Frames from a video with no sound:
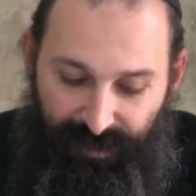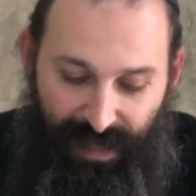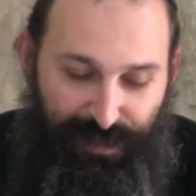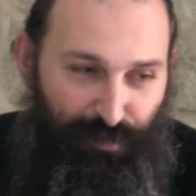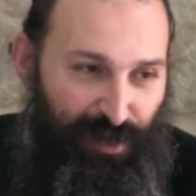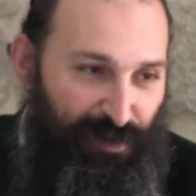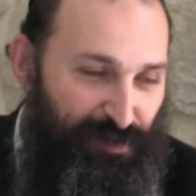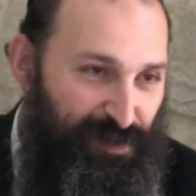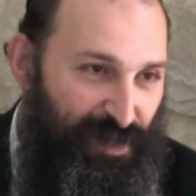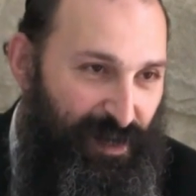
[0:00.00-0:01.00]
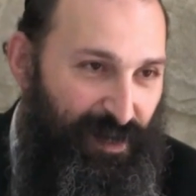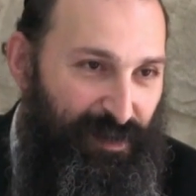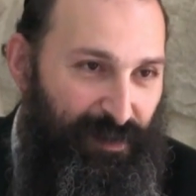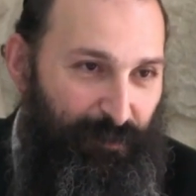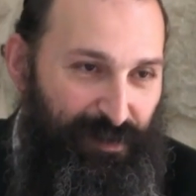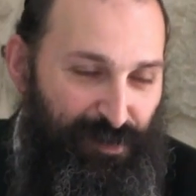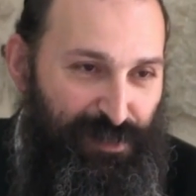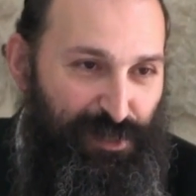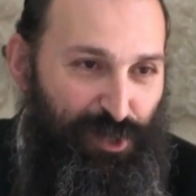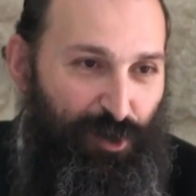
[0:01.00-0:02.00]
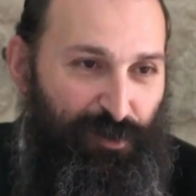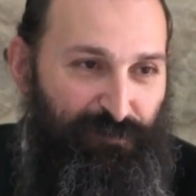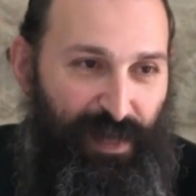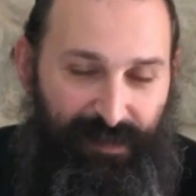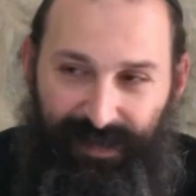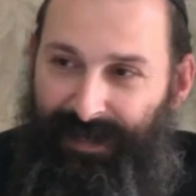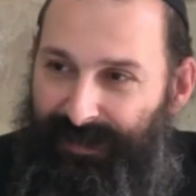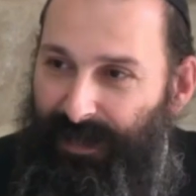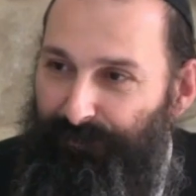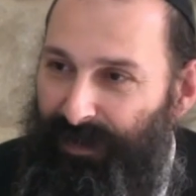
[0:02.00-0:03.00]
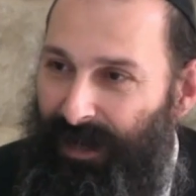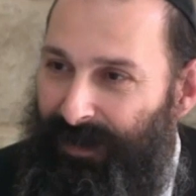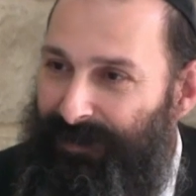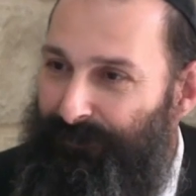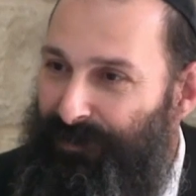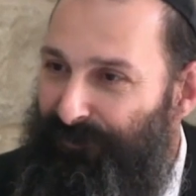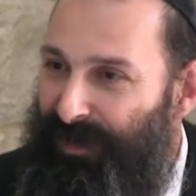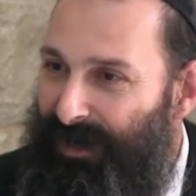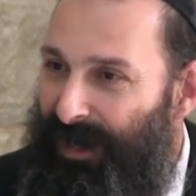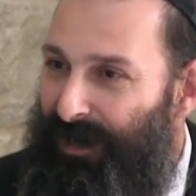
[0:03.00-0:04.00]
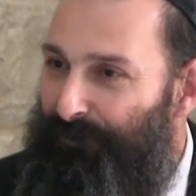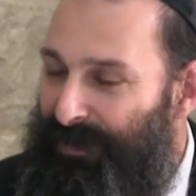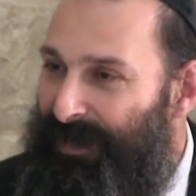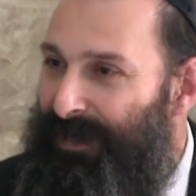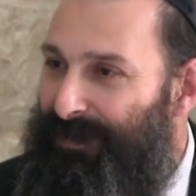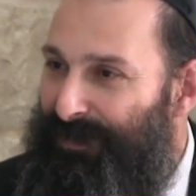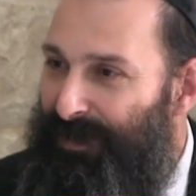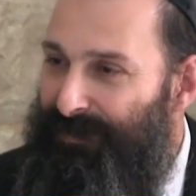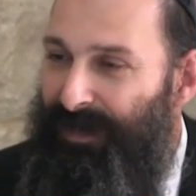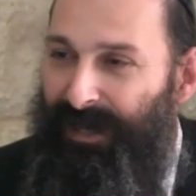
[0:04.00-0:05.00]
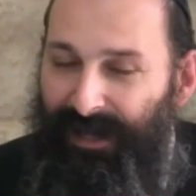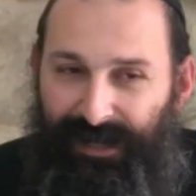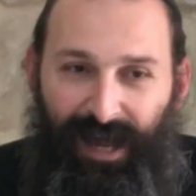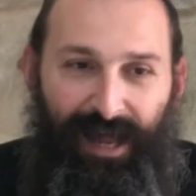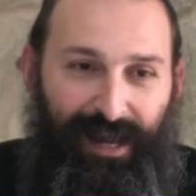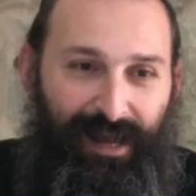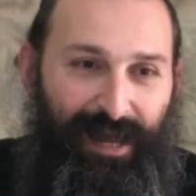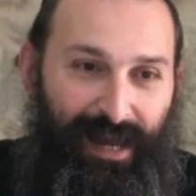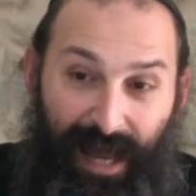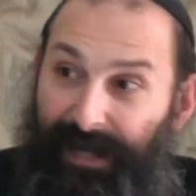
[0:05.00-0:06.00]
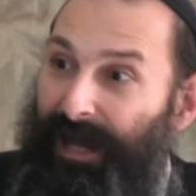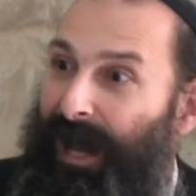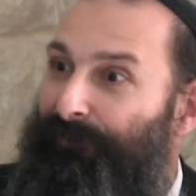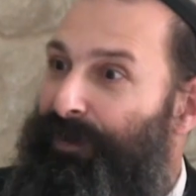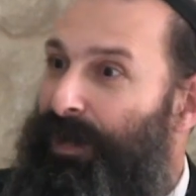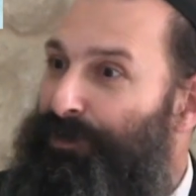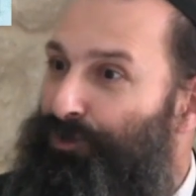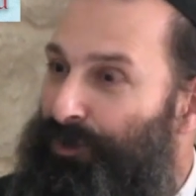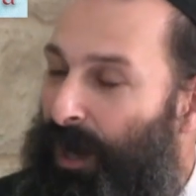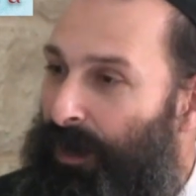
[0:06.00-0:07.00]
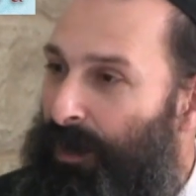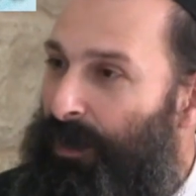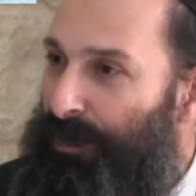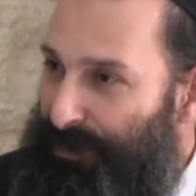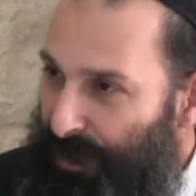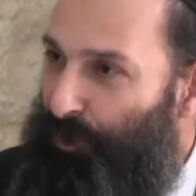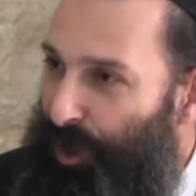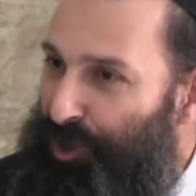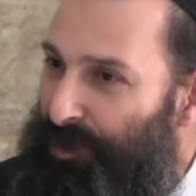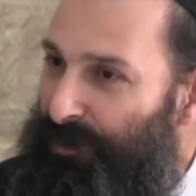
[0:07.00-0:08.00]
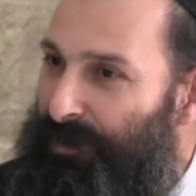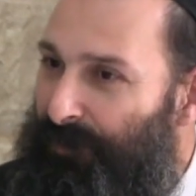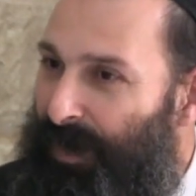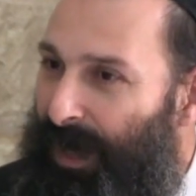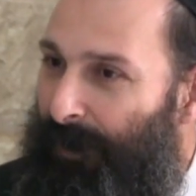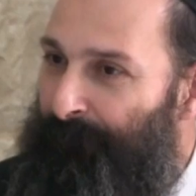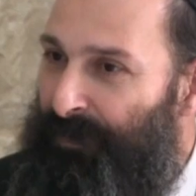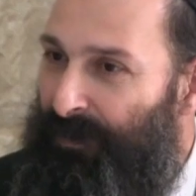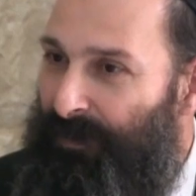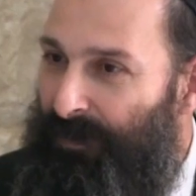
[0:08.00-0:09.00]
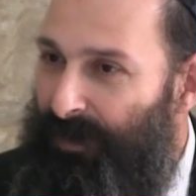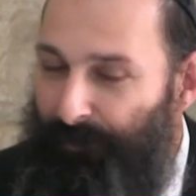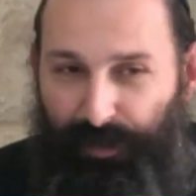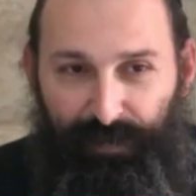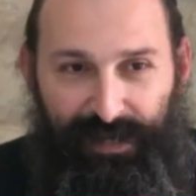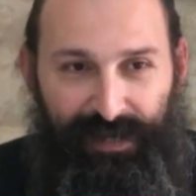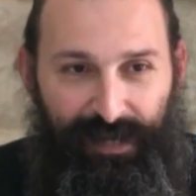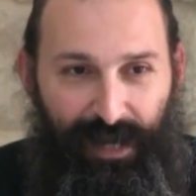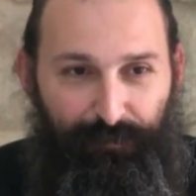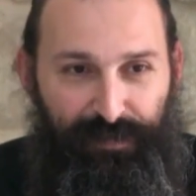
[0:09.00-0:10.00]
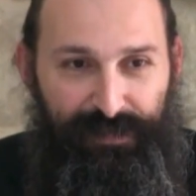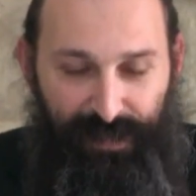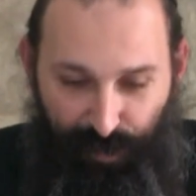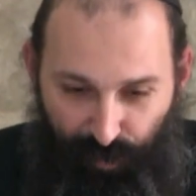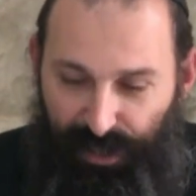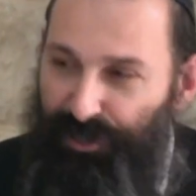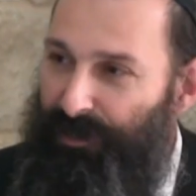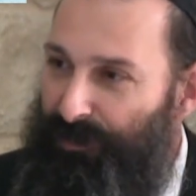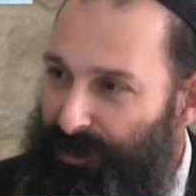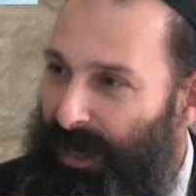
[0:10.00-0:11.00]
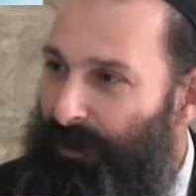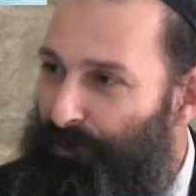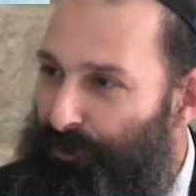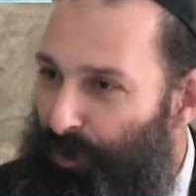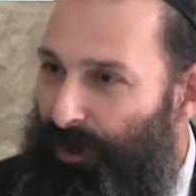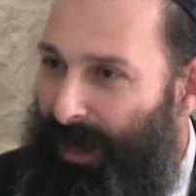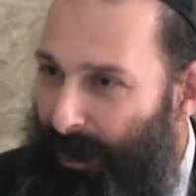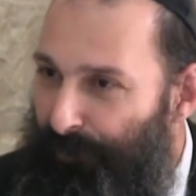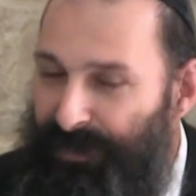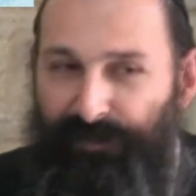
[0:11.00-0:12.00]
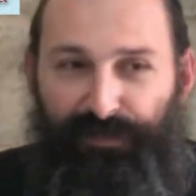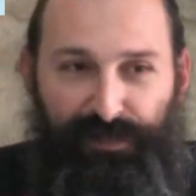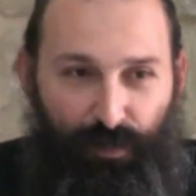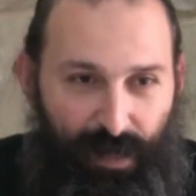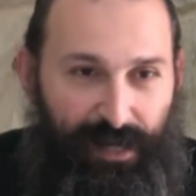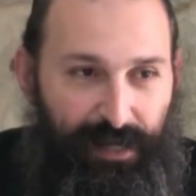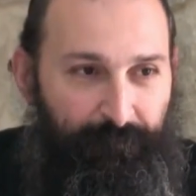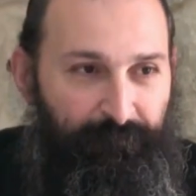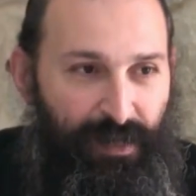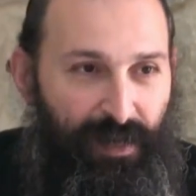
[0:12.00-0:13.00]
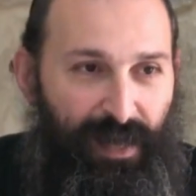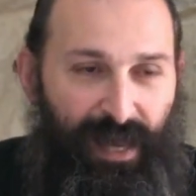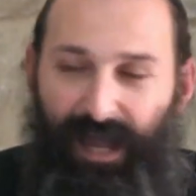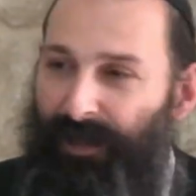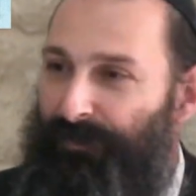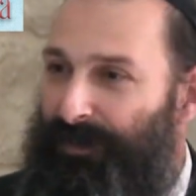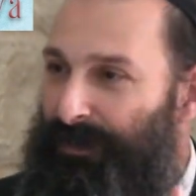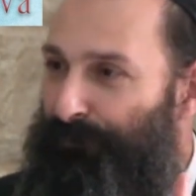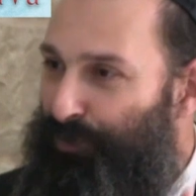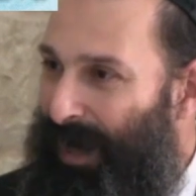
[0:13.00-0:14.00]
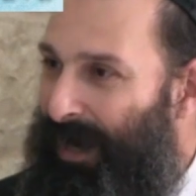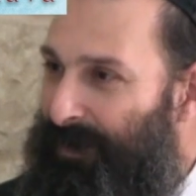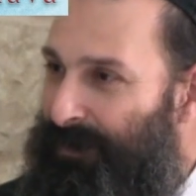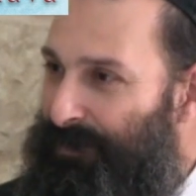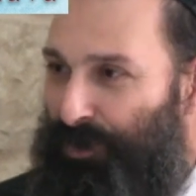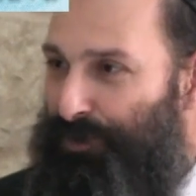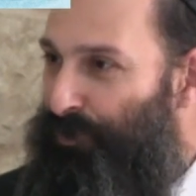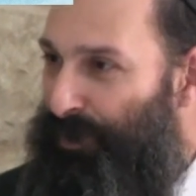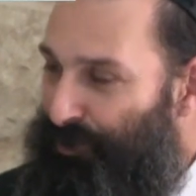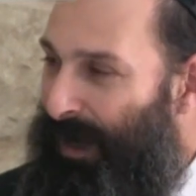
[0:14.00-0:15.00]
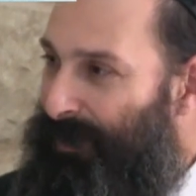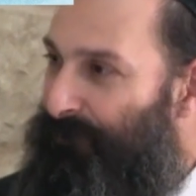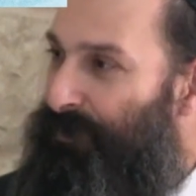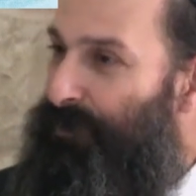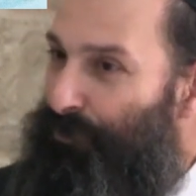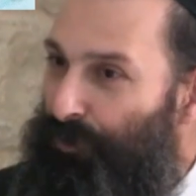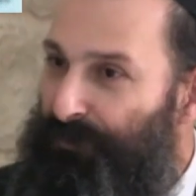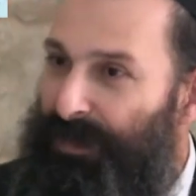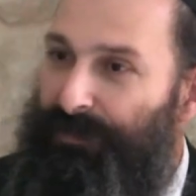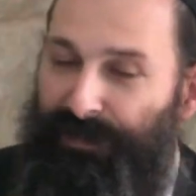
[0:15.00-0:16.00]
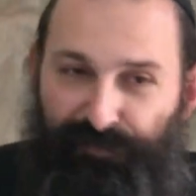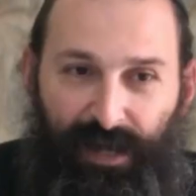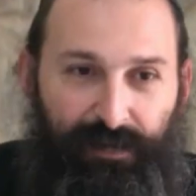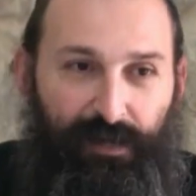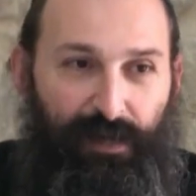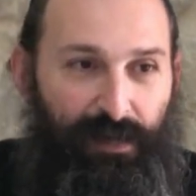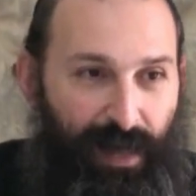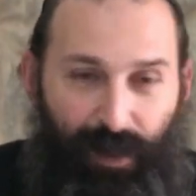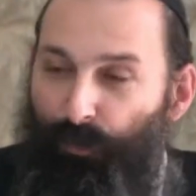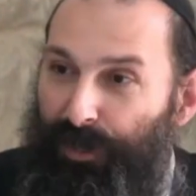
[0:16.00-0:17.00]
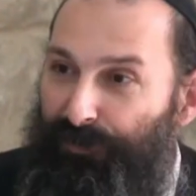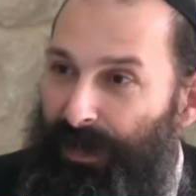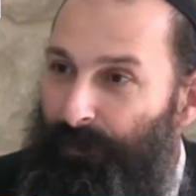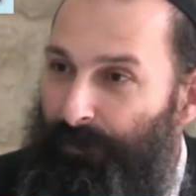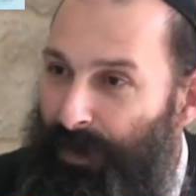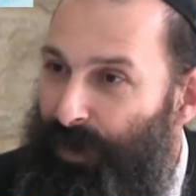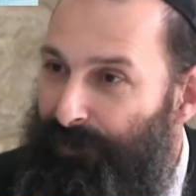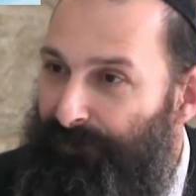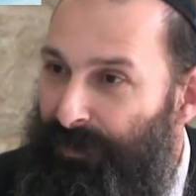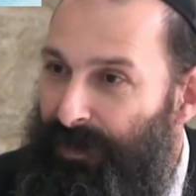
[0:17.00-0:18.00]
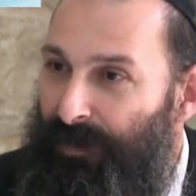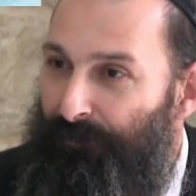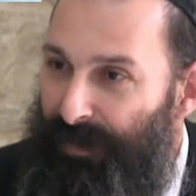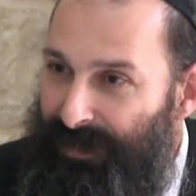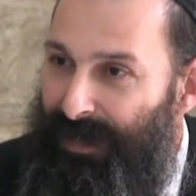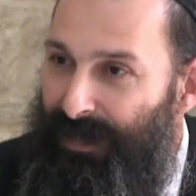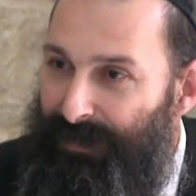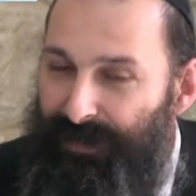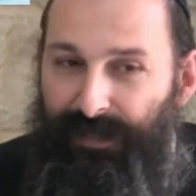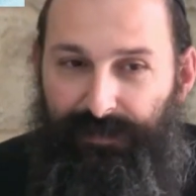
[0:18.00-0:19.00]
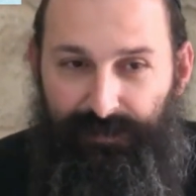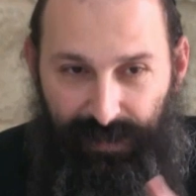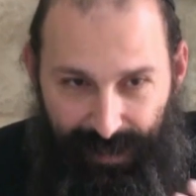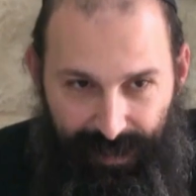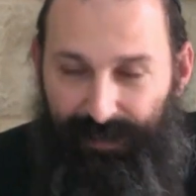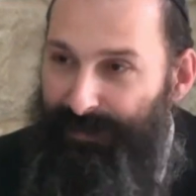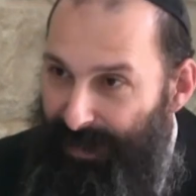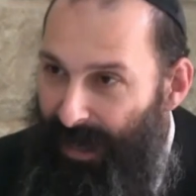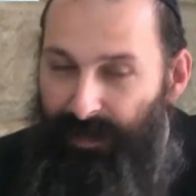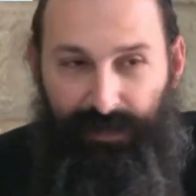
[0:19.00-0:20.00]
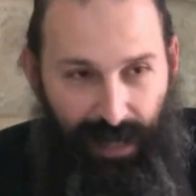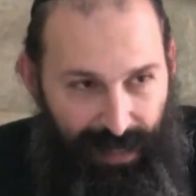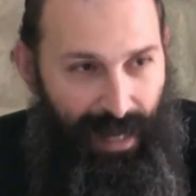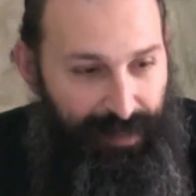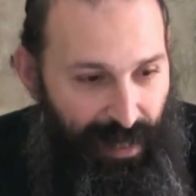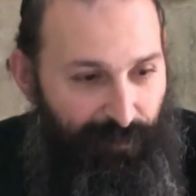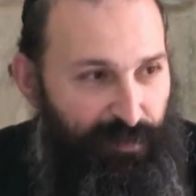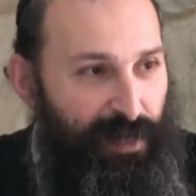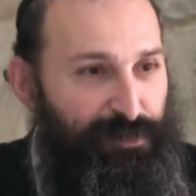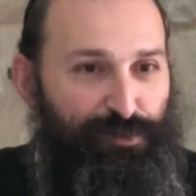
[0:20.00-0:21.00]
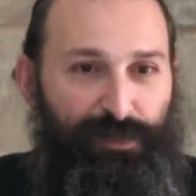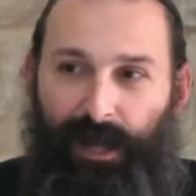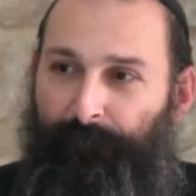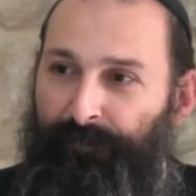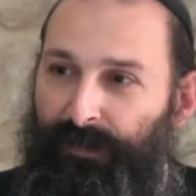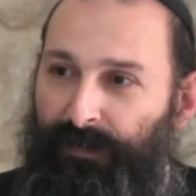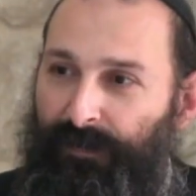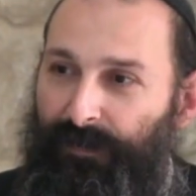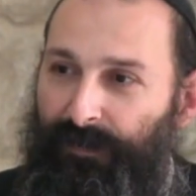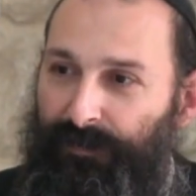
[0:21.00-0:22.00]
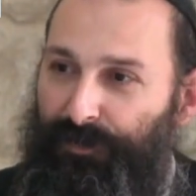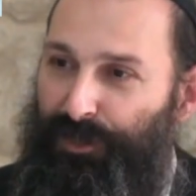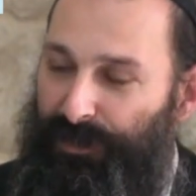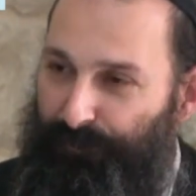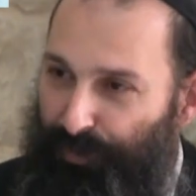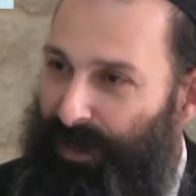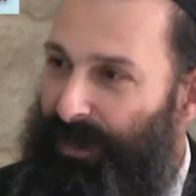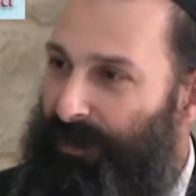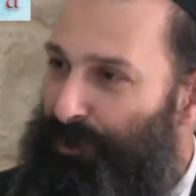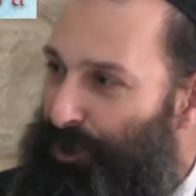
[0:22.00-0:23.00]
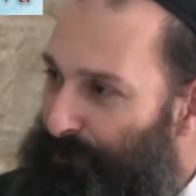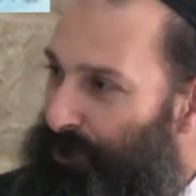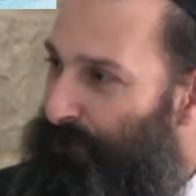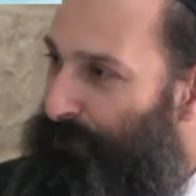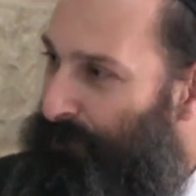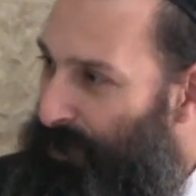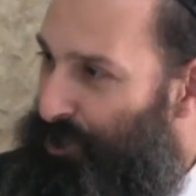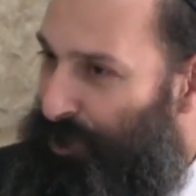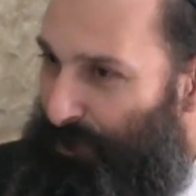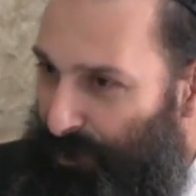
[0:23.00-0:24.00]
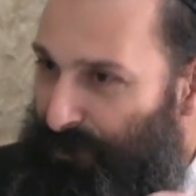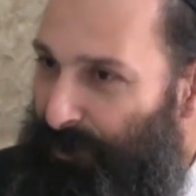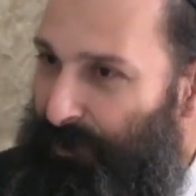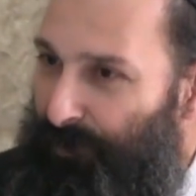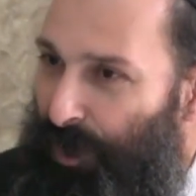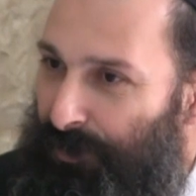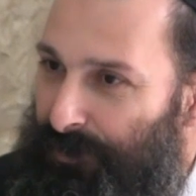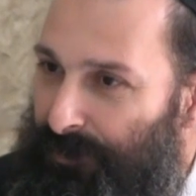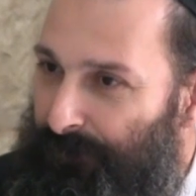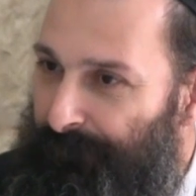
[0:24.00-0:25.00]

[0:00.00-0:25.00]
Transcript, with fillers: That's where there's a song of that. Keitzad merakdim lifnei hakala. Bet Hillel says, "Kala na'a v'chasuda." It's a question in the Gemara. I'm not making it up. There's a question in the Talmud. What happens if there's a wedding and the bride is not so attractive and the groom tells his friend, "How? What do you think about my wife?" Bet Hillel says, "Tagid, say kala na'a v'chasuda." She's pretty, she's beautiful, and she looks very modest.